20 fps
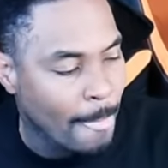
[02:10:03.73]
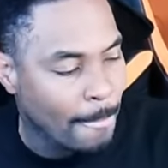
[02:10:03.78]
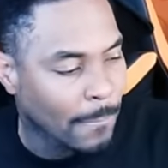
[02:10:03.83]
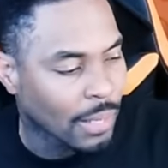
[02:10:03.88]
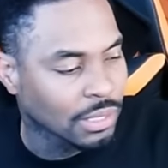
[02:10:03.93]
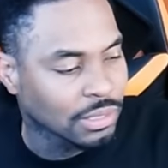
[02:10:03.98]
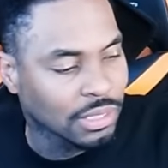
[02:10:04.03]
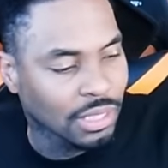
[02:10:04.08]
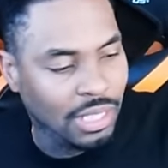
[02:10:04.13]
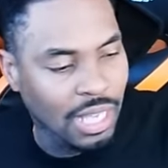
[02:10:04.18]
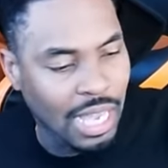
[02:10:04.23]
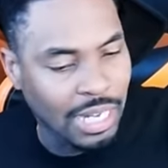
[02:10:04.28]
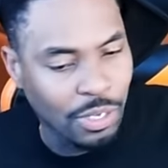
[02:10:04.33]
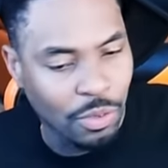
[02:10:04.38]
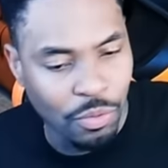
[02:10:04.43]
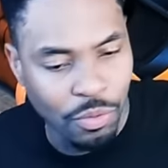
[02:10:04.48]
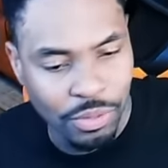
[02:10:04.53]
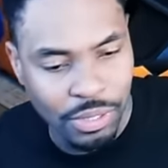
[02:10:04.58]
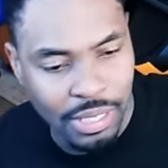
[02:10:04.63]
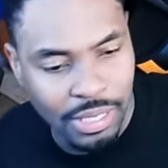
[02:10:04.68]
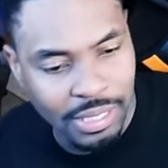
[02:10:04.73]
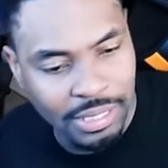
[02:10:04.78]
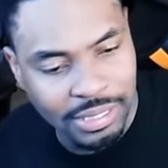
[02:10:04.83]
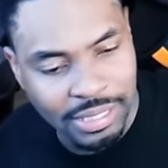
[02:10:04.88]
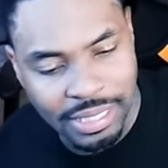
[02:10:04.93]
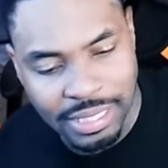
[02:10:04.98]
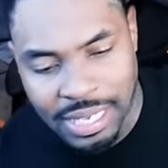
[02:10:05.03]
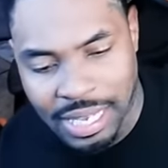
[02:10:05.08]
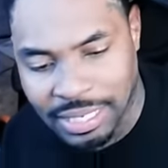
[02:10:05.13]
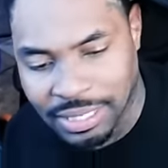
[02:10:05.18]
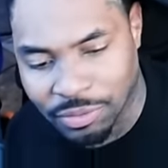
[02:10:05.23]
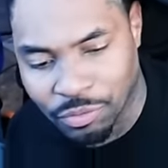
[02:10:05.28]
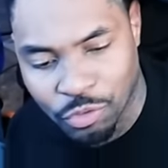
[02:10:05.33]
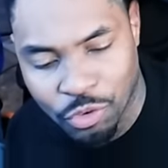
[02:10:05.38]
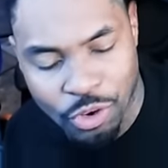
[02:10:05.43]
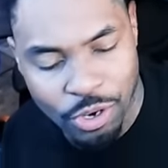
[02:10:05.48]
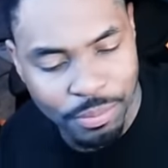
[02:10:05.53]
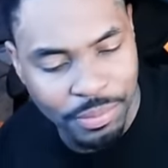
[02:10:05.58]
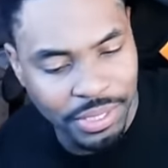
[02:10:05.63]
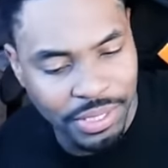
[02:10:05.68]
That shit kinda, it, it kind of
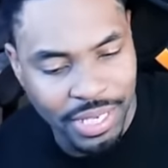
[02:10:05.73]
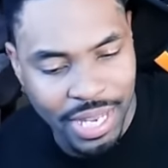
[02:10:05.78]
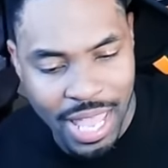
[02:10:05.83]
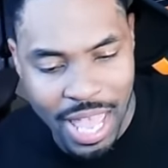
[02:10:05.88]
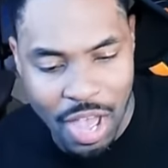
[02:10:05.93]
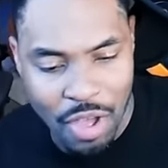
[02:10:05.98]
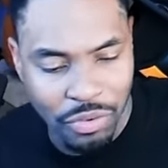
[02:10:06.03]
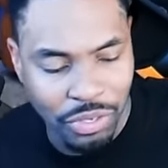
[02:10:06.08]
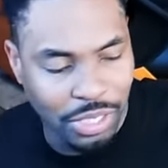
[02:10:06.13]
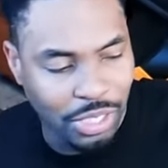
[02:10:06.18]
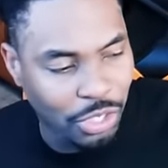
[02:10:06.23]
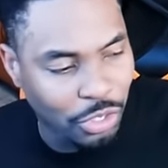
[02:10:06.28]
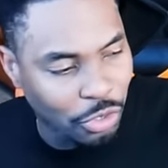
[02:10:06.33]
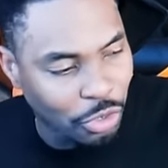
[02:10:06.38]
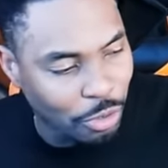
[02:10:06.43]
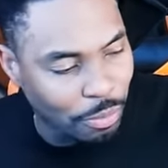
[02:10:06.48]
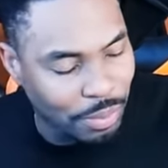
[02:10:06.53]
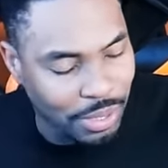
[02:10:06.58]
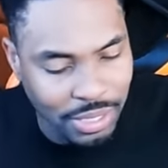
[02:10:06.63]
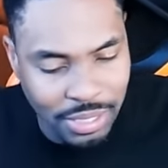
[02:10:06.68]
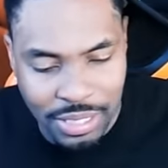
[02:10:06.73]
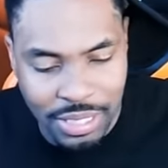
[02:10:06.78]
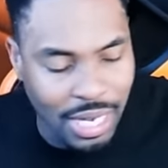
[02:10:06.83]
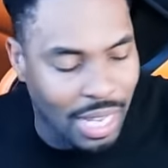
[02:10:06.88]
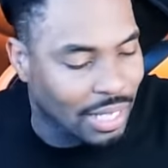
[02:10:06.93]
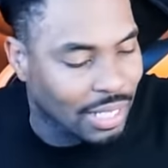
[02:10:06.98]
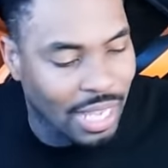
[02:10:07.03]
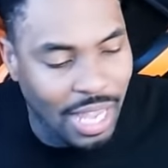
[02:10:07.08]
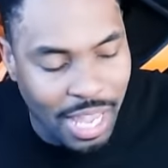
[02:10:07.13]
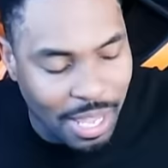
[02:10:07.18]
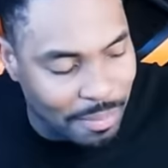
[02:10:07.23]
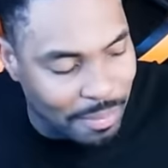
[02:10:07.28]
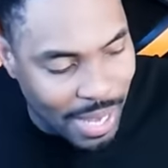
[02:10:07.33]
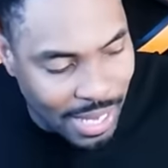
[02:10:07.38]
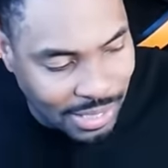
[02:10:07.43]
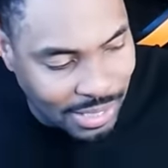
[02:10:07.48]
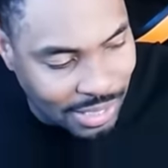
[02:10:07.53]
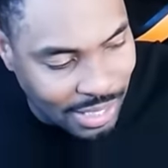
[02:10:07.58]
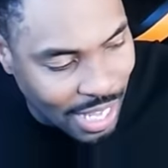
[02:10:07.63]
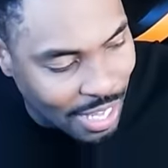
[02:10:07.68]
wore me down a little bit. Then I came
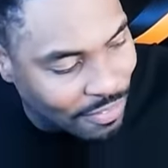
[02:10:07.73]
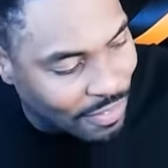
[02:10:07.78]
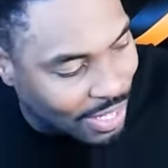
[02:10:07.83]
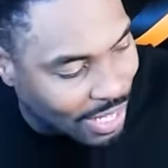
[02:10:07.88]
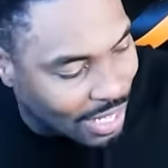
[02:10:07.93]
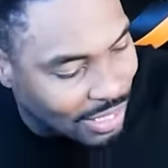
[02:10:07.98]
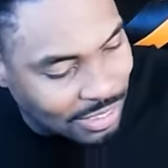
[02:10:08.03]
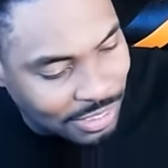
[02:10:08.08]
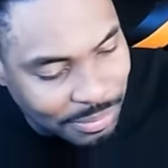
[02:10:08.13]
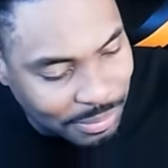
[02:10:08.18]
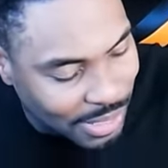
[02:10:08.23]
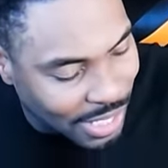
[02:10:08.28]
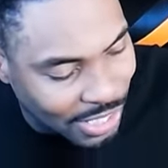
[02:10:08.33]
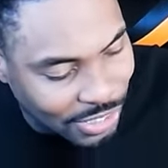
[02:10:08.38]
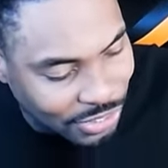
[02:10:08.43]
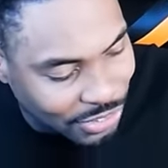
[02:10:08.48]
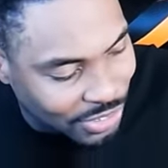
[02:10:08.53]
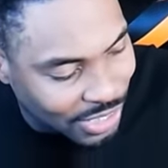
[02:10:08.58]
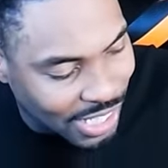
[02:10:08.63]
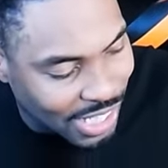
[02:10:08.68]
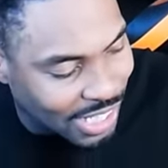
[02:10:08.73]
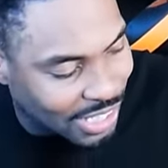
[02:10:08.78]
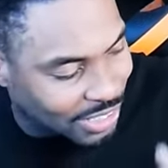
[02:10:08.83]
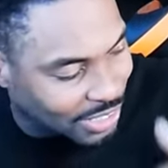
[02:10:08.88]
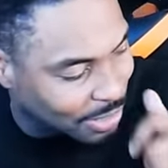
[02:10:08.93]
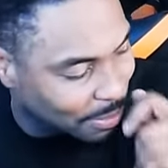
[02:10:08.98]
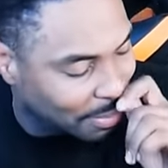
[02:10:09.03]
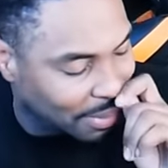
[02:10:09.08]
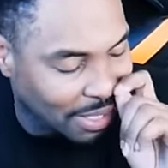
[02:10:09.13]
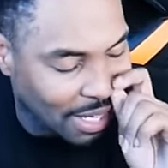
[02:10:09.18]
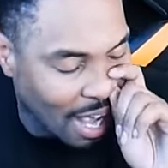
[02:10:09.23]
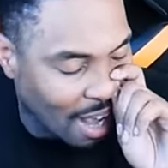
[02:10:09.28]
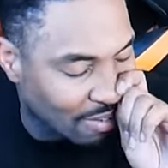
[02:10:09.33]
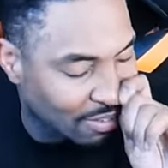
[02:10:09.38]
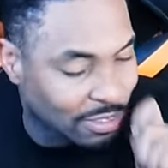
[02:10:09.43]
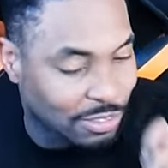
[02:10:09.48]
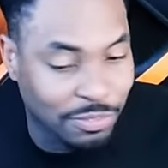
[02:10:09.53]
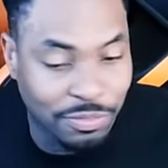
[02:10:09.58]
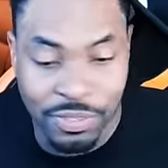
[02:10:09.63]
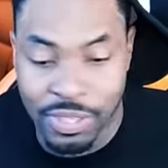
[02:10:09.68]
back to life. I got some extra energy, but I
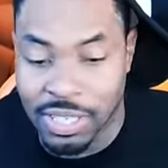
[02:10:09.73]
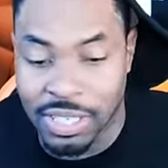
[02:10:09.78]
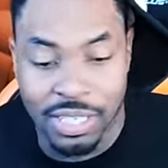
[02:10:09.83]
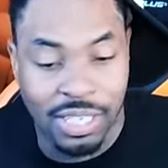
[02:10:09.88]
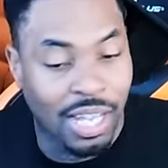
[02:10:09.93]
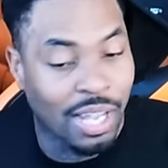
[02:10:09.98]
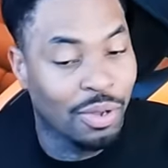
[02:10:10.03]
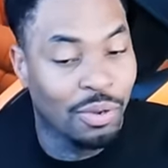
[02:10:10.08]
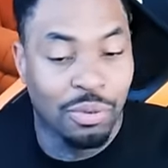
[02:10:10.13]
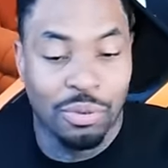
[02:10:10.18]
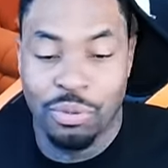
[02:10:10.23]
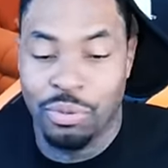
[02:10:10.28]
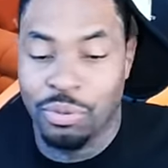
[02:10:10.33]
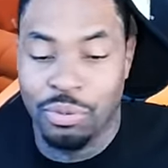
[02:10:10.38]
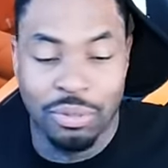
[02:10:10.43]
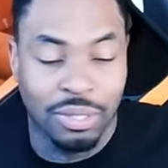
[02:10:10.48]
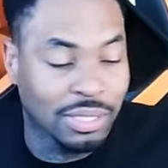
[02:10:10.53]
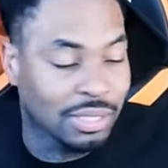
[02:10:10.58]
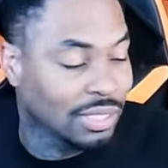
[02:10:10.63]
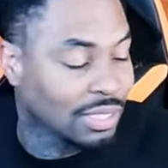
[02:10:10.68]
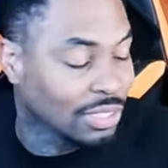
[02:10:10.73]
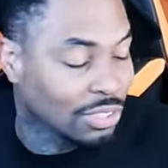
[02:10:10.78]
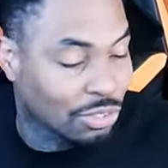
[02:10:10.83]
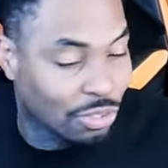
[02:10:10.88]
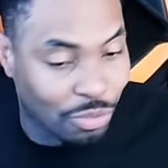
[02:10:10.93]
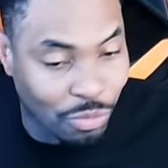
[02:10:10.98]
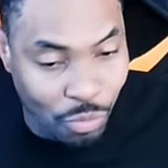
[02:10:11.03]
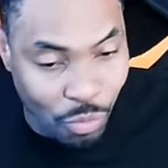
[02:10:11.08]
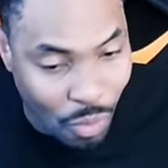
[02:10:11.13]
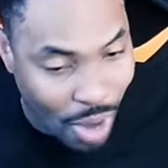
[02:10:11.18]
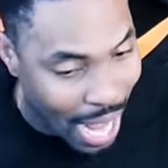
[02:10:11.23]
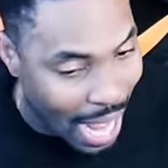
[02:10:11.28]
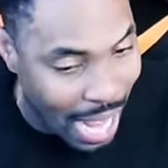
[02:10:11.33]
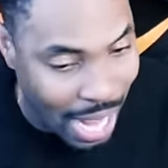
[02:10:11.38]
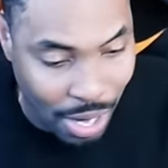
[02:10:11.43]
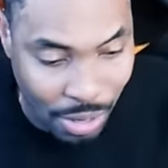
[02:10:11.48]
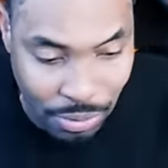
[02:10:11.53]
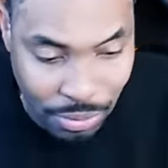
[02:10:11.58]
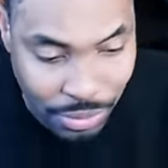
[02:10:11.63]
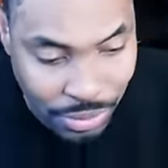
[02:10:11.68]
was feeling like, ooh, this is wow.